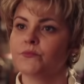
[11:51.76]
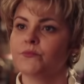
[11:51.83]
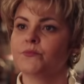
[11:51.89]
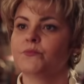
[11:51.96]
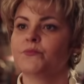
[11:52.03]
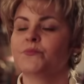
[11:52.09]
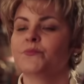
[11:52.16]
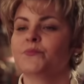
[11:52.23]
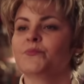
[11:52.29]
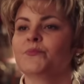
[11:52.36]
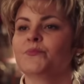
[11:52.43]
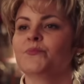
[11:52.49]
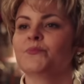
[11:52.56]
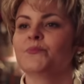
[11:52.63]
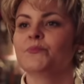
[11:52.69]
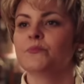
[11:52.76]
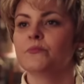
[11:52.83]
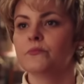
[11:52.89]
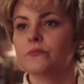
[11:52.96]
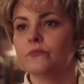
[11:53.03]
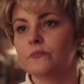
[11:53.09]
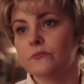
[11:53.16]

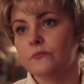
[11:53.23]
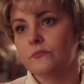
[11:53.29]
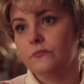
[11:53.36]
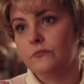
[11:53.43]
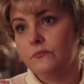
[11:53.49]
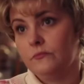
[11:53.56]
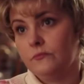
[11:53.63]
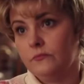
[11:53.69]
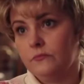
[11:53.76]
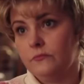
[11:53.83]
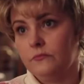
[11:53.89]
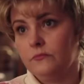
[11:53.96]
(not speaking)